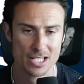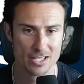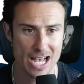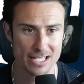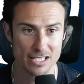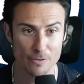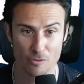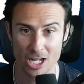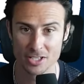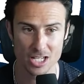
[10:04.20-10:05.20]
that
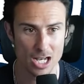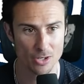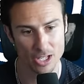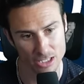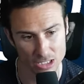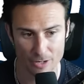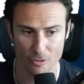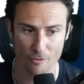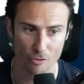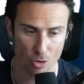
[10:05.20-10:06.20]
defense on like the
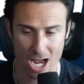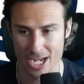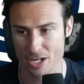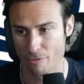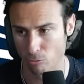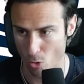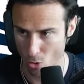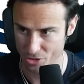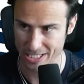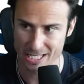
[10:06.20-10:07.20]
different variety of
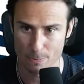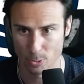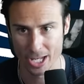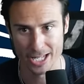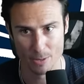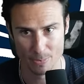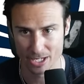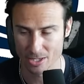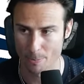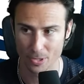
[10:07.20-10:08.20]
roles that he played,
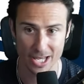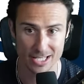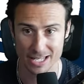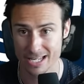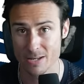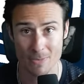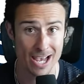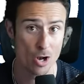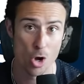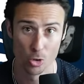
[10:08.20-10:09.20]
the plays that he
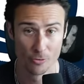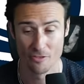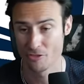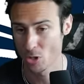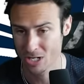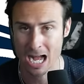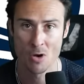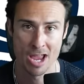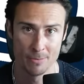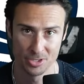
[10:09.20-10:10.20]
made all over the field, Kyle
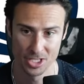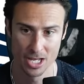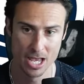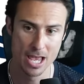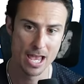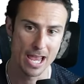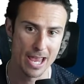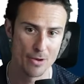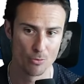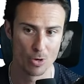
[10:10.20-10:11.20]
Hamilton.
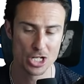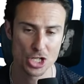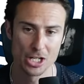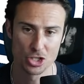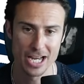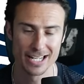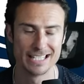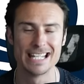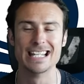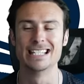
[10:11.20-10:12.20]
And Rayshon
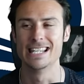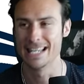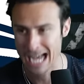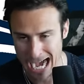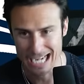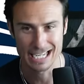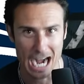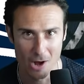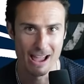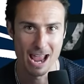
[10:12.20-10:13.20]
Jenkins is not
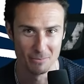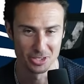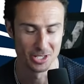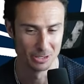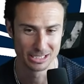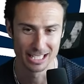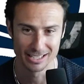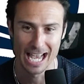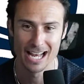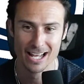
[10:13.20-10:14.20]
Kyle Hamilton. Let's get
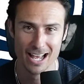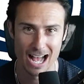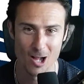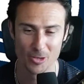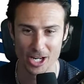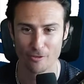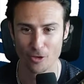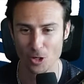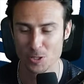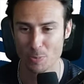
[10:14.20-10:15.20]
that out there
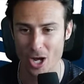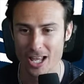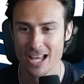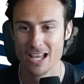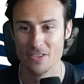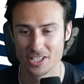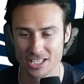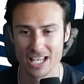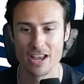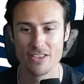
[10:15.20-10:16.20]
first. But this
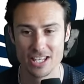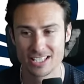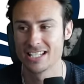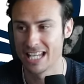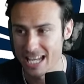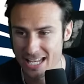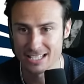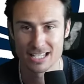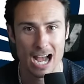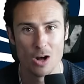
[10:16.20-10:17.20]
is
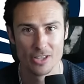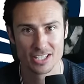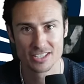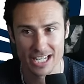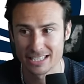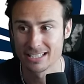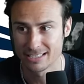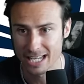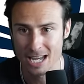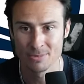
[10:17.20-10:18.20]
like the
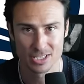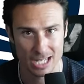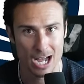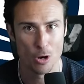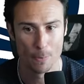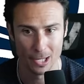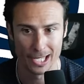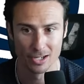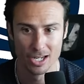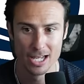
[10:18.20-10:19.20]
same style
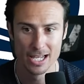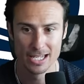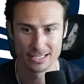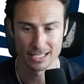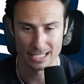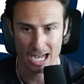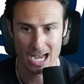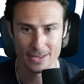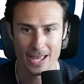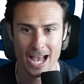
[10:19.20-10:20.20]
player. It's a
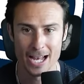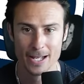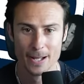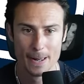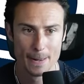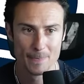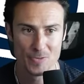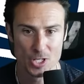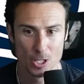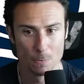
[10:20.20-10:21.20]
guy that
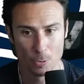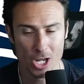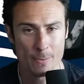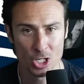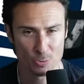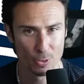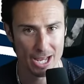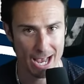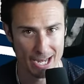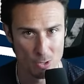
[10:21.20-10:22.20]
could pretty much play
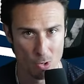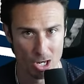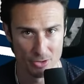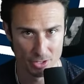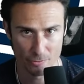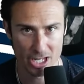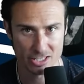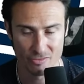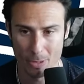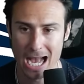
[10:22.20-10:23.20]
anywhere in the
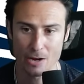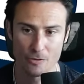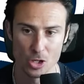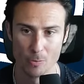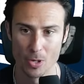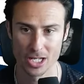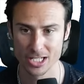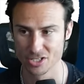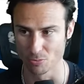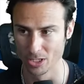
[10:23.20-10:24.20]
defensive backfield, but he
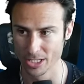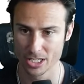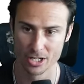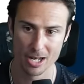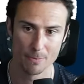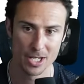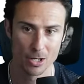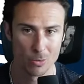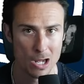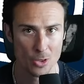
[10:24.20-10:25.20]
is really good at being
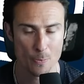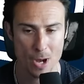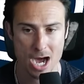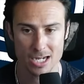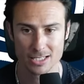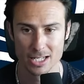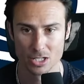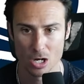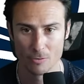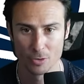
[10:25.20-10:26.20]
around the box and
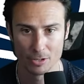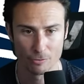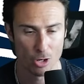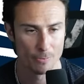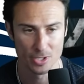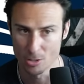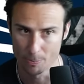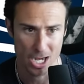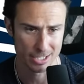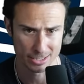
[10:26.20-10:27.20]
covering from, you know,
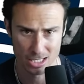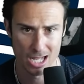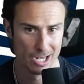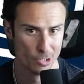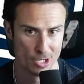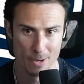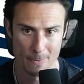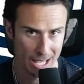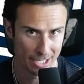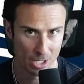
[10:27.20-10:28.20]
box slot area,
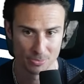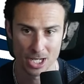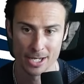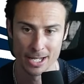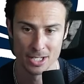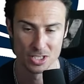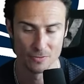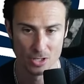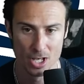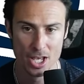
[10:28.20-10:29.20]
manning up tight ends.
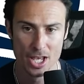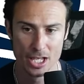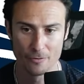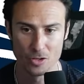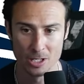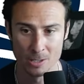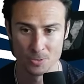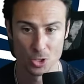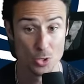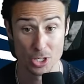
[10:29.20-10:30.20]
If you need him
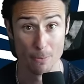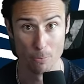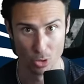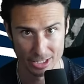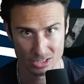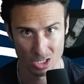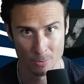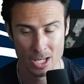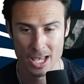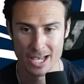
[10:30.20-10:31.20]
to, you can blitz
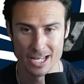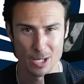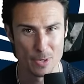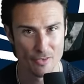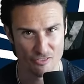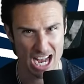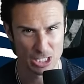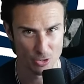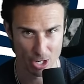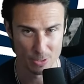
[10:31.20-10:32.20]
him, and he can be a
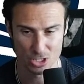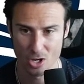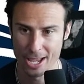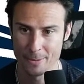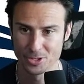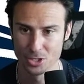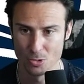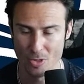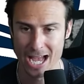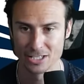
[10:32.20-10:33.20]
factor there. We saw Hamilton
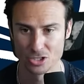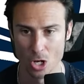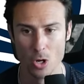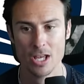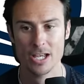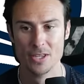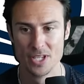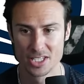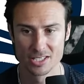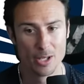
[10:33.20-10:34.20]
do that. So
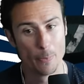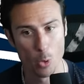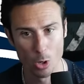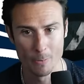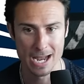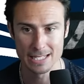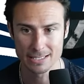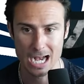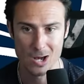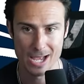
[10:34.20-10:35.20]
this is the poor man's
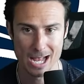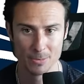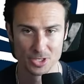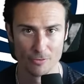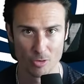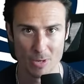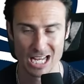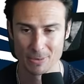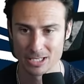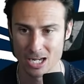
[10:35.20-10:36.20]
Kyle Hamilton for
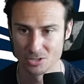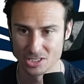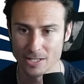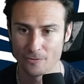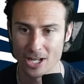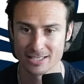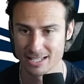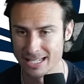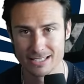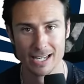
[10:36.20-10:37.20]
Mike McDonald's defense,
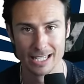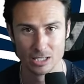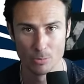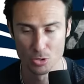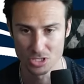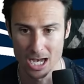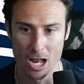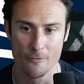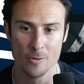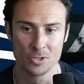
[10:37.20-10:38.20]
and he's going to get the most out
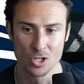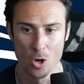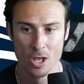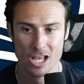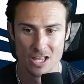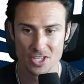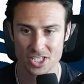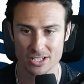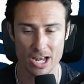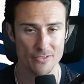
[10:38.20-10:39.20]
of him. So this
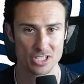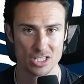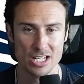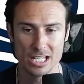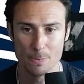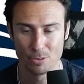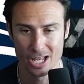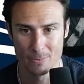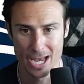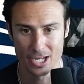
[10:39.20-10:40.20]
is kind of a sneaky
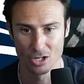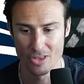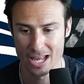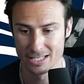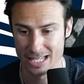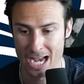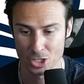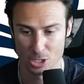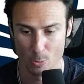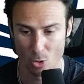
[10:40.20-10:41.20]
playmaker that is
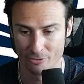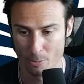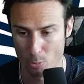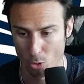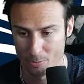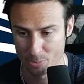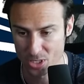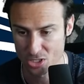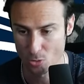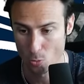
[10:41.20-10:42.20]
actually more of an important
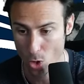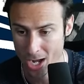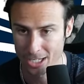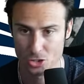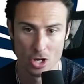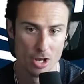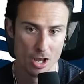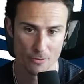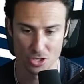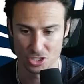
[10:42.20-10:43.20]
piece to watch
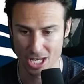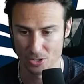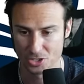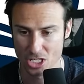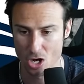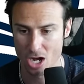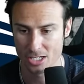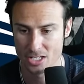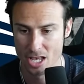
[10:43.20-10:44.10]
for the Seattle Seahawks.